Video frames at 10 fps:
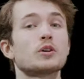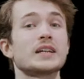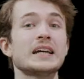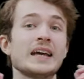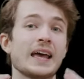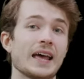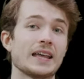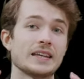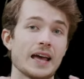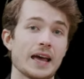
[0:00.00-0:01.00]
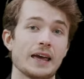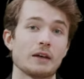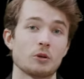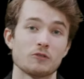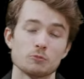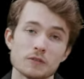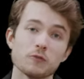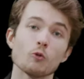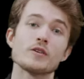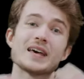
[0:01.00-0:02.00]
put NA. And we know from
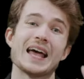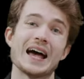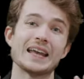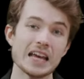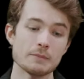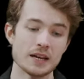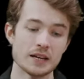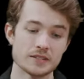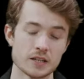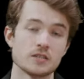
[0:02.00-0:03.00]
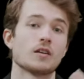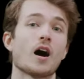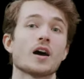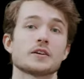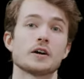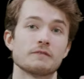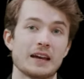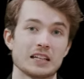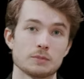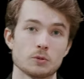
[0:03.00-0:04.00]
before that NA means not
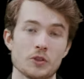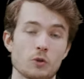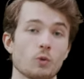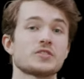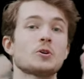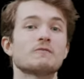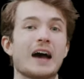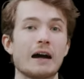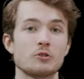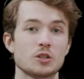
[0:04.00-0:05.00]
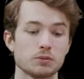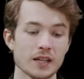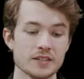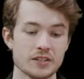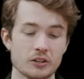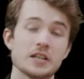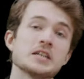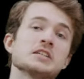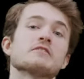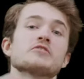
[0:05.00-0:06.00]
available. There was no value to place here,
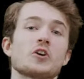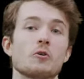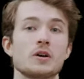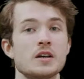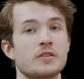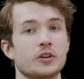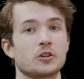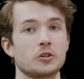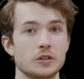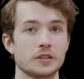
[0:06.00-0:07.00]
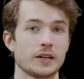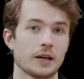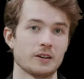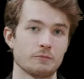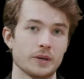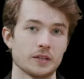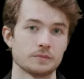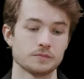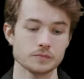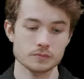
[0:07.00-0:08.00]
even though there could have been.
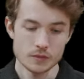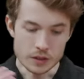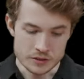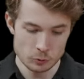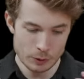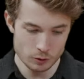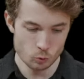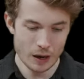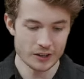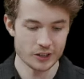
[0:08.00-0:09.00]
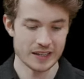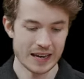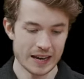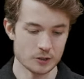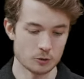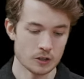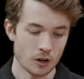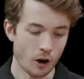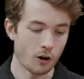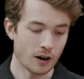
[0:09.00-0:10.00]
So pivot wider can handle
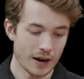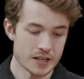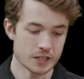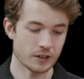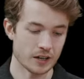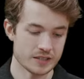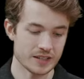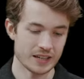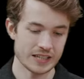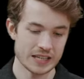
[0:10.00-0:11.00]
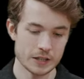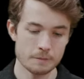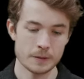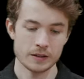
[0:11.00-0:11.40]
all kinds of untidy data